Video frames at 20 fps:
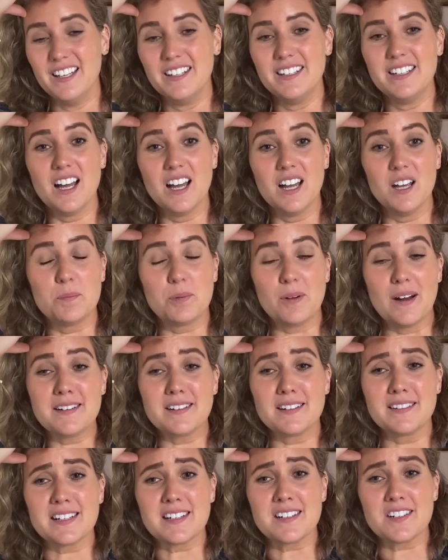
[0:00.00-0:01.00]
No,
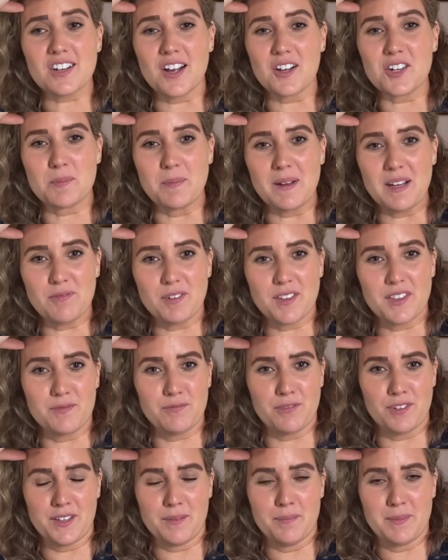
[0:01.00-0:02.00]
Brendan didn't judge me for
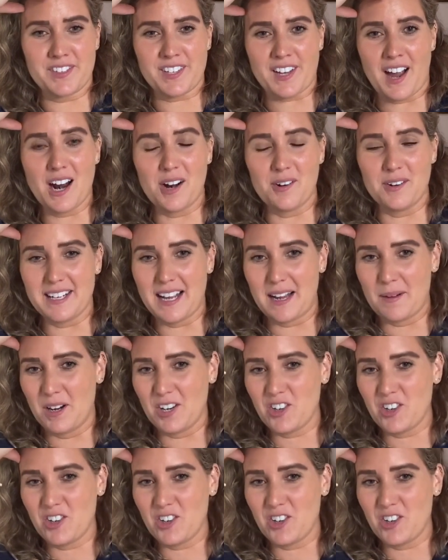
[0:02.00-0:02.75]
the mascara down my